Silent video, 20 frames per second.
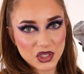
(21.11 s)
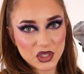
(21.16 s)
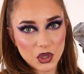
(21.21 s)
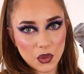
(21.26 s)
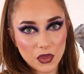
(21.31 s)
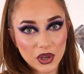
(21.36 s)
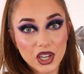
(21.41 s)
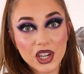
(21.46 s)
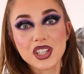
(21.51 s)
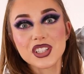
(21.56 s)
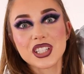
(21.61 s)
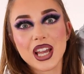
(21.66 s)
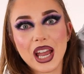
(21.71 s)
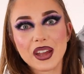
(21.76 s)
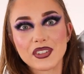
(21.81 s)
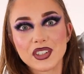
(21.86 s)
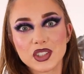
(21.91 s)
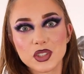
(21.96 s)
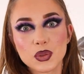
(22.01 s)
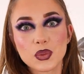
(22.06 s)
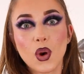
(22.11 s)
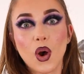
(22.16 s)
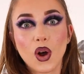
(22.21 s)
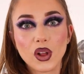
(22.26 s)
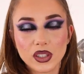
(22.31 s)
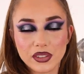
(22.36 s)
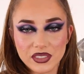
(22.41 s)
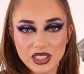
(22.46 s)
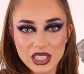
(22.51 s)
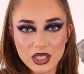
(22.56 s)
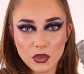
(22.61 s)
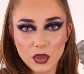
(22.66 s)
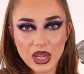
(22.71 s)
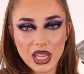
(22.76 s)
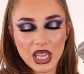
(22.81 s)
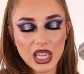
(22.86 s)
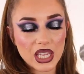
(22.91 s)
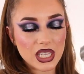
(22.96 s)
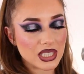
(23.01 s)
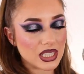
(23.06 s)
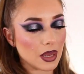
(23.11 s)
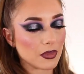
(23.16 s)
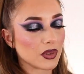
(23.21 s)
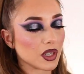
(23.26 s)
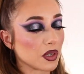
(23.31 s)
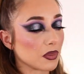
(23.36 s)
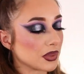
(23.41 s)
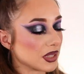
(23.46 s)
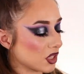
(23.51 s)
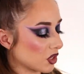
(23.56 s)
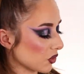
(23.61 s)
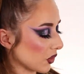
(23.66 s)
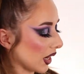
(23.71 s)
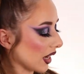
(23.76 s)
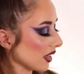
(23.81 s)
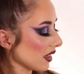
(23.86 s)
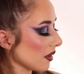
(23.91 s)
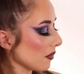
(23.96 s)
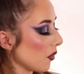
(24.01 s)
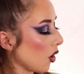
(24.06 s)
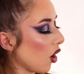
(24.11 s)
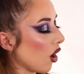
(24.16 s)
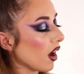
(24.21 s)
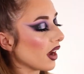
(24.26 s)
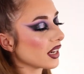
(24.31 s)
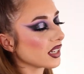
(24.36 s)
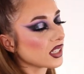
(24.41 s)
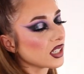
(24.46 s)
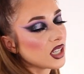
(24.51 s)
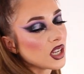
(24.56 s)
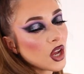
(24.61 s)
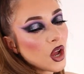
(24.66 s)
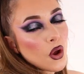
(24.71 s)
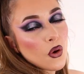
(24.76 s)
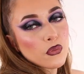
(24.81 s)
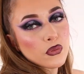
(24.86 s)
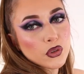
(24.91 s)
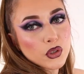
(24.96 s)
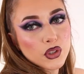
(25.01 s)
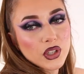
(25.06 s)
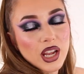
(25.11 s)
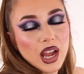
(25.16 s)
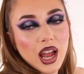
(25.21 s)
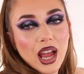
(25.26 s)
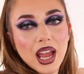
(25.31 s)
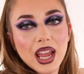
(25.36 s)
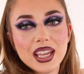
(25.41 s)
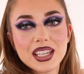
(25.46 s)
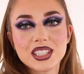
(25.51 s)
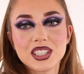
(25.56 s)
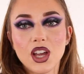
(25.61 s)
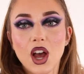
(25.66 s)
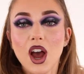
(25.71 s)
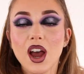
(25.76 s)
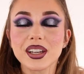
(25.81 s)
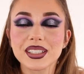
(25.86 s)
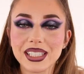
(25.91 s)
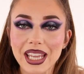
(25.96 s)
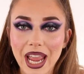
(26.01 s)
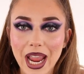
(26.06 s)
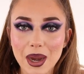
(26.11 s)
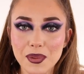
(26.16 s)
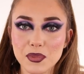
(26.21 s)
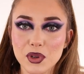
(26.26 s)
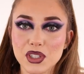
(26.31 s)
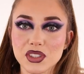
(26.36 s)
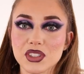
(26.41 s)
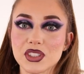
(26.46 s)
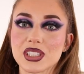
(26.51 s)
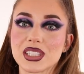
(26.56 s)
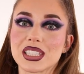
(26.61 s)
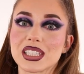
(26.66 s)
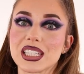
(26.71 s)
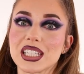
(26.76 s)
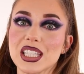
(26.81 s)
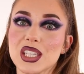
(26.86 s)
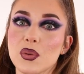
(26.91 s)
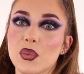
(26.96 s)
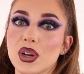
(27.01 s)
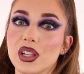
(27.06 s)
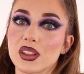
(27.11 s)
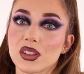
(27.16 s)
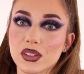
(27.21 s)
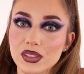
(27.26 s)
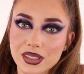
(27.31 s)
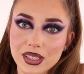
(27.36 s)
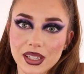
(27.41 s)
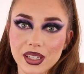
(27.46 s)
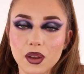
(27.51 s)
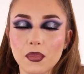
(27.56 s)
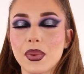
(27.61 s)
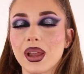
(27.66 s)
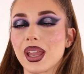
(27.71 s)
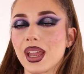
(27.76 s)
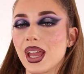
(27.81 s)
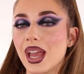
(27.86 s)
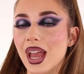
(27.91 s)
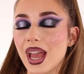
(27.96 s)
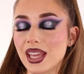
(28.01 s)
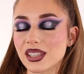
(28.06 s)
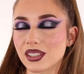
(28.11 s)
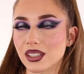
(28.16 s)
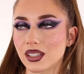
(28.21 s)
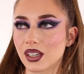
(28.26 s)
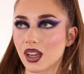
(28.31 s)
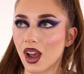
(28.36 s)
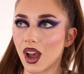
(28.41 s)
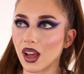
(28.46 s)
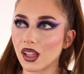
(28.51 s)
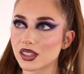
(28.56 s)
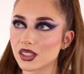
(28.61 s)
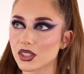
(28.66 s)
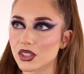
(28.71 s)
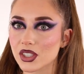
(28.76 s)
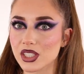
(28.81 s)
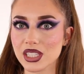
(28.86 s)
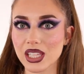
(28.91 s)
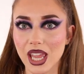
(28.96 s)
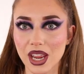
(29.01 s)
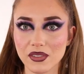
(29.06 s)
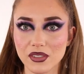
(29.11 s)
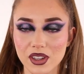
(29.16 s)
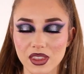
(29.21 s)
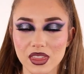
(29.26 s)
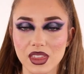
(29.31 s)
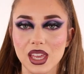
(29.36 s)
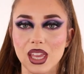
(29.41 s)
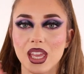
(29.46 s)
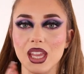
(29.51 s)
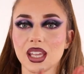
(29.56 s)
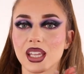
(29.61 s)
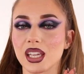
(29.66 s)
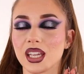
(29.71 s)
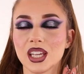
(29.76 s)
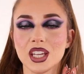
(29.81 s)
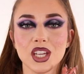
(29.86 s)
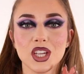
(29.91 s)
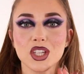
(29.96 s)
So we're gonna dive into all of the wigs. I'm gonna be trying them on for you guys on camera to see what it looks like on my head, the colors, everything.